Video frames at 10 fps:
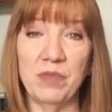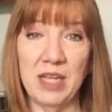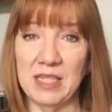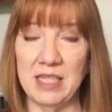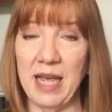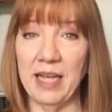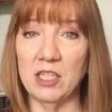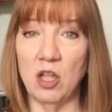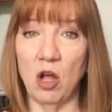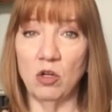doesn't take
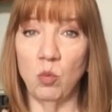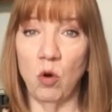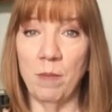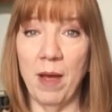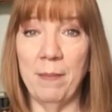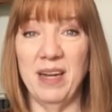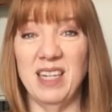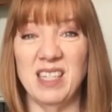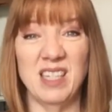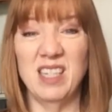as long to warm up and
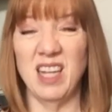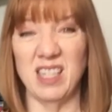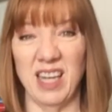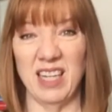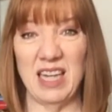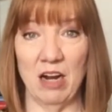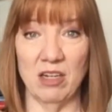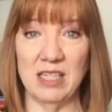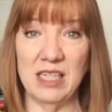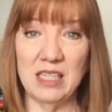it doesn't get tired
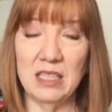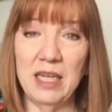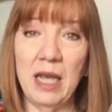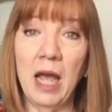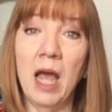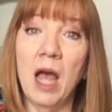as easily.